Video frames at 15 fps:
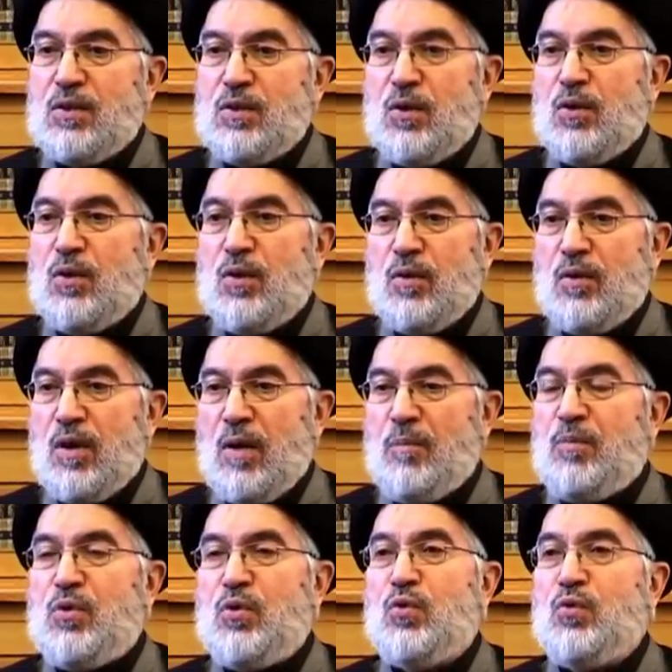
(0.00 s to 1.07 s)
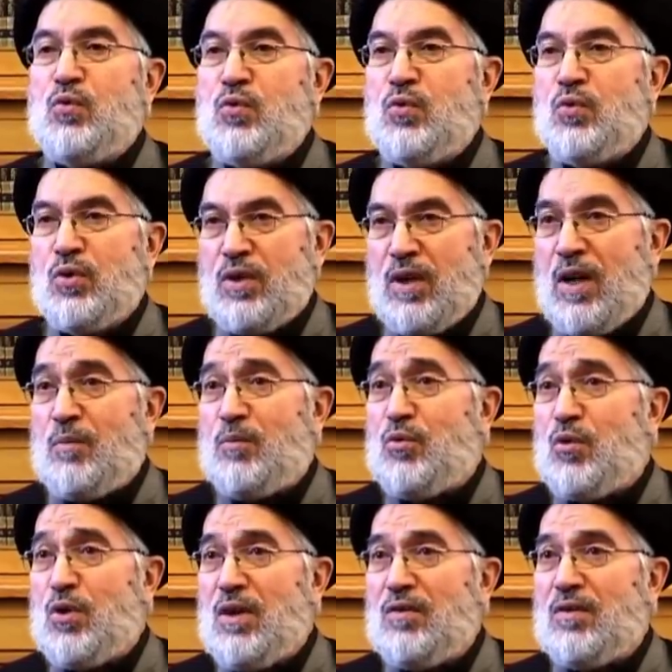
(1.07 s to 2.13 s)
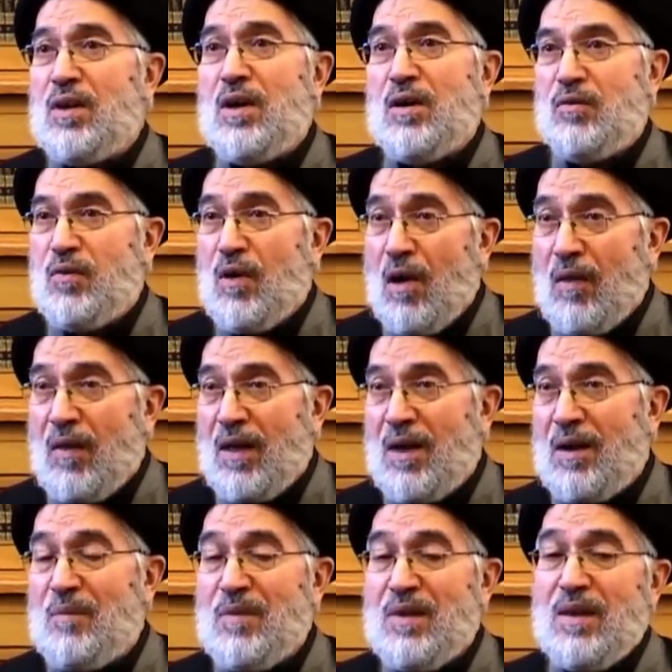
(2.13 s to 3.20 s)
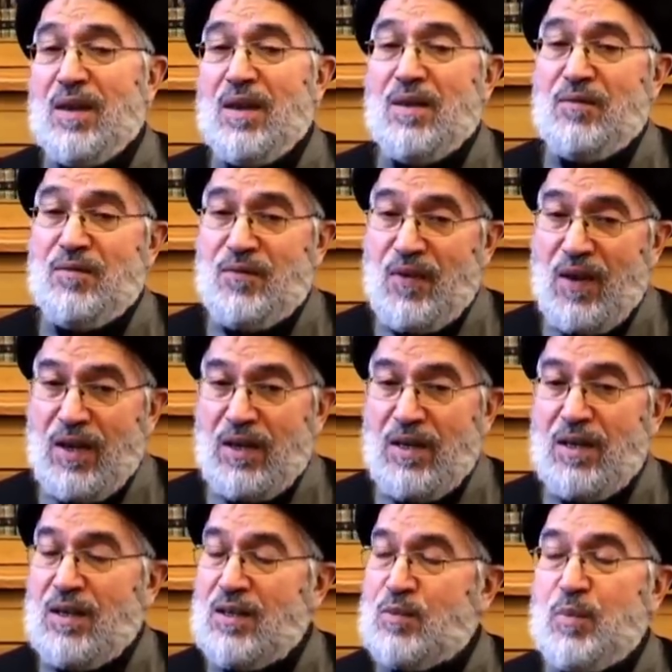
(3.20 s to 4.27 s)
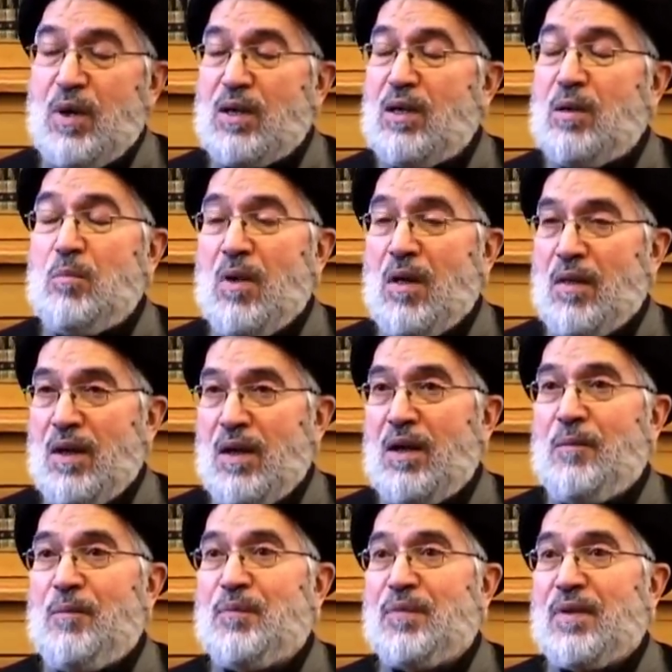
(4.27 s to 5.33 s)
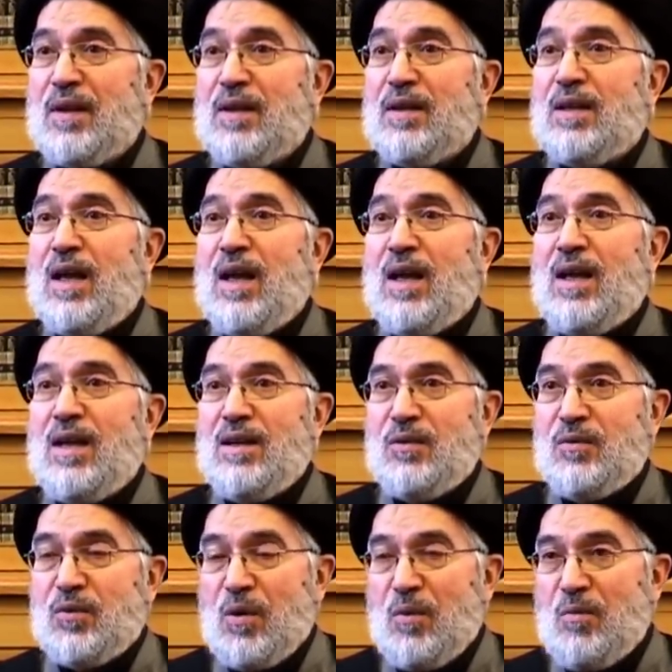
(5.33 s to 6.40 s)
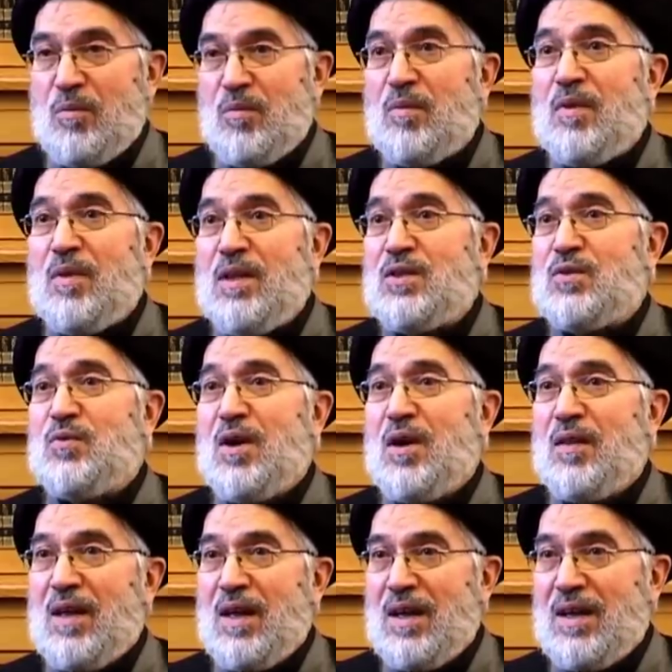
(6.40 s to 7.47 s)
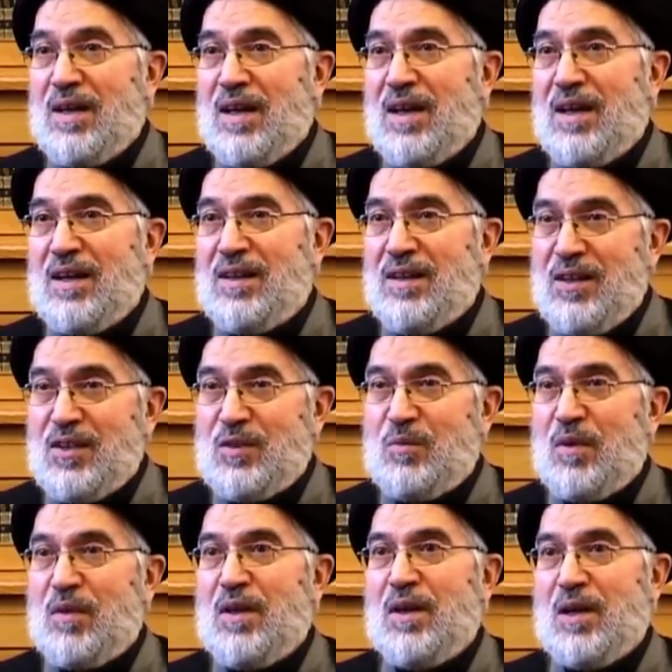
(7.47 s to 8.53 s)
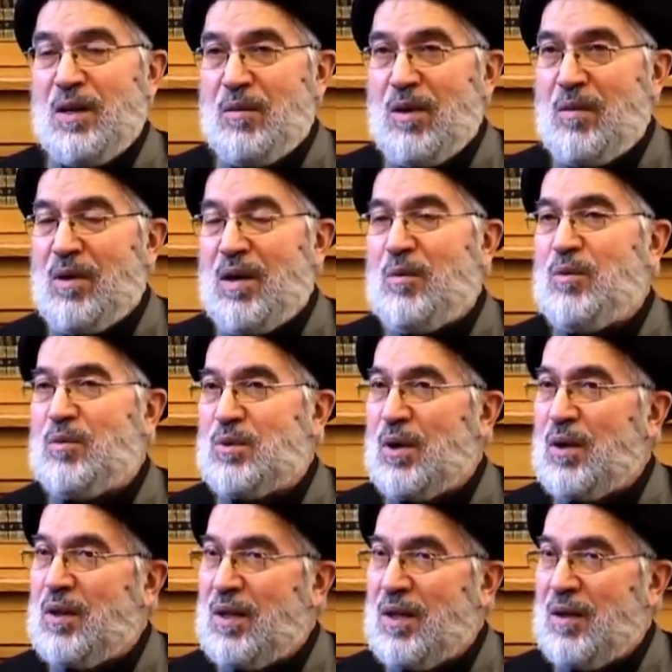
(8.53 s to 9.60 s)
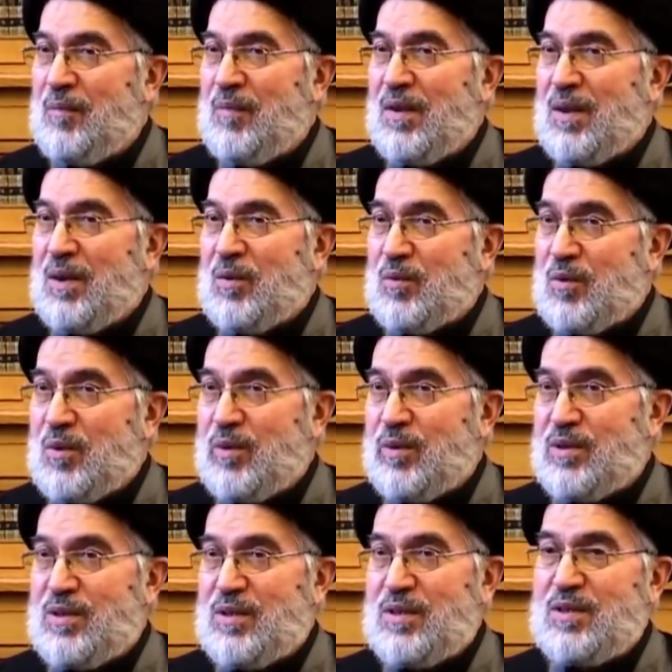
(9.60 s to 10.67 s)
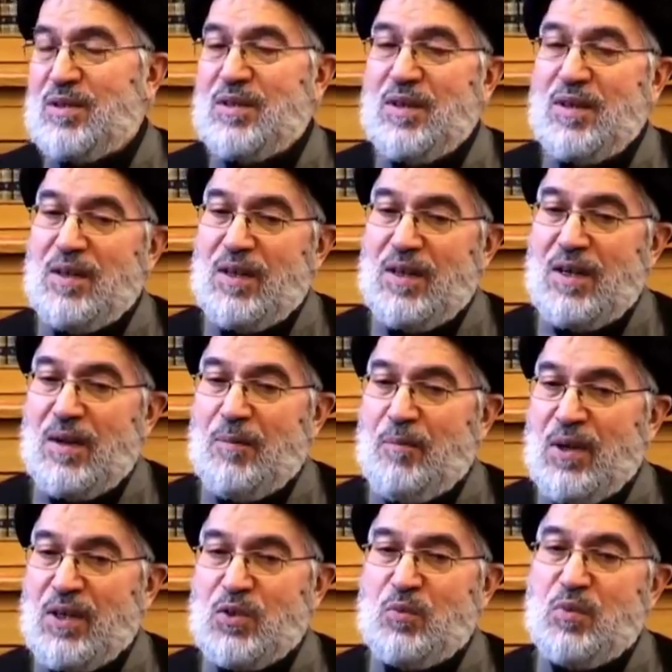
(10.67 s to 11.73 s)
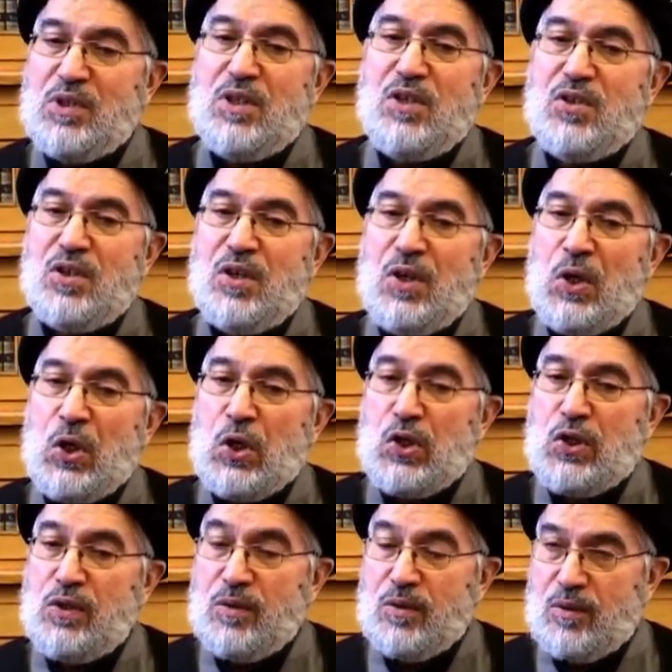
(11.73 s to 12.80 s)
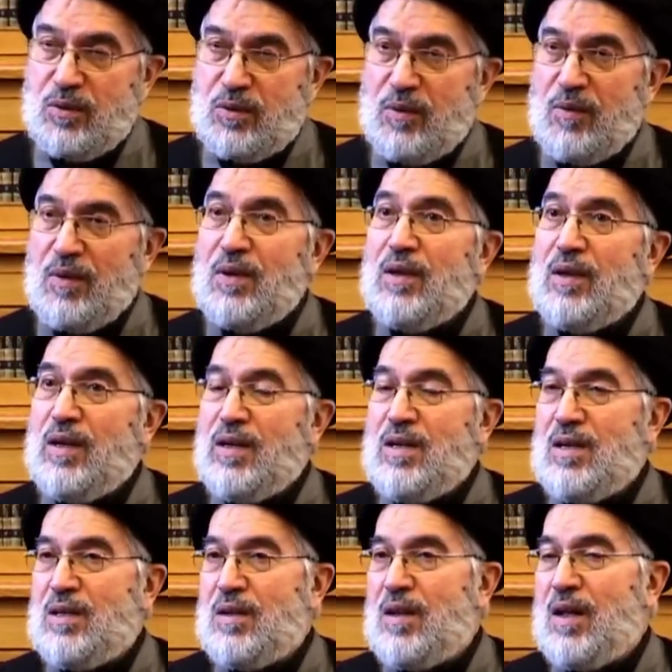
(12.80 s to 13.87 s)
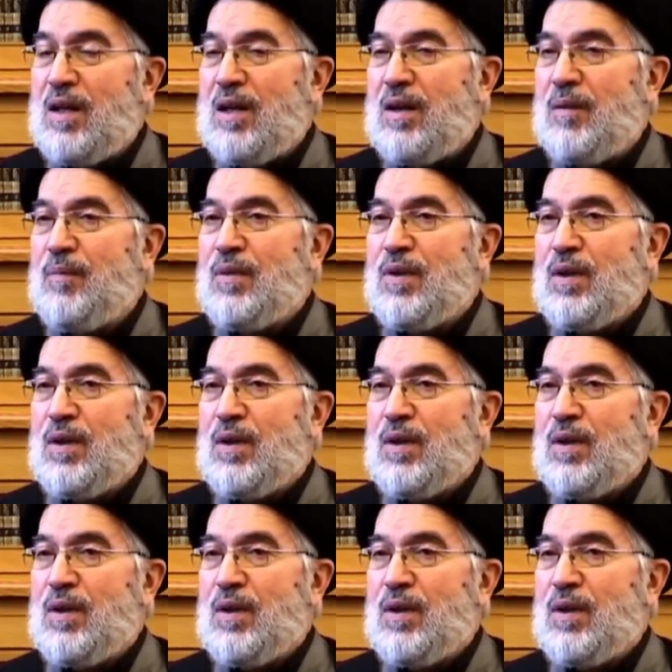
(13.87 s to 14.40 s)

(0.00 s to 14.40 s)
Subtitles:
So a pure and purified father, very respected mother, and from this father and this mother, Imam Ali ibn Musa Ridha was in a best position to lead the